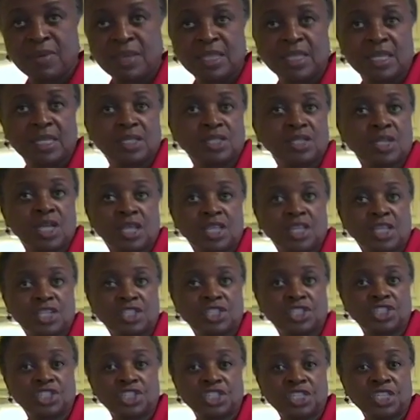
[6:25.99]
and the
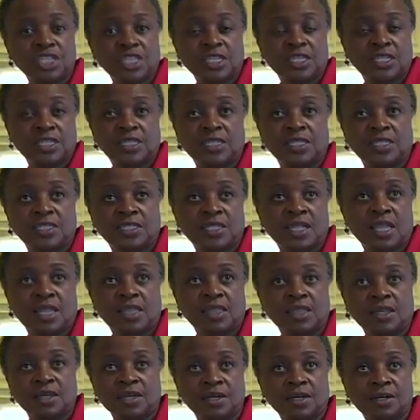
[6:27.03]
cheese and
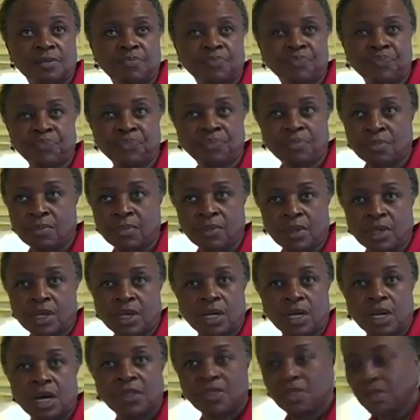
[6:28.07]
the
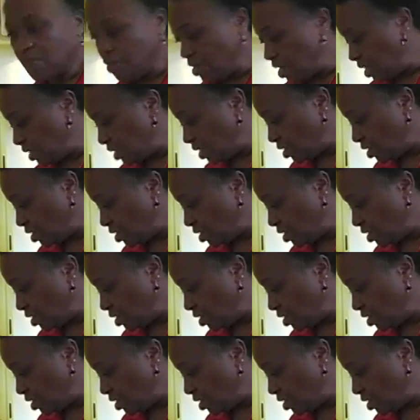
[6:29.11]
other things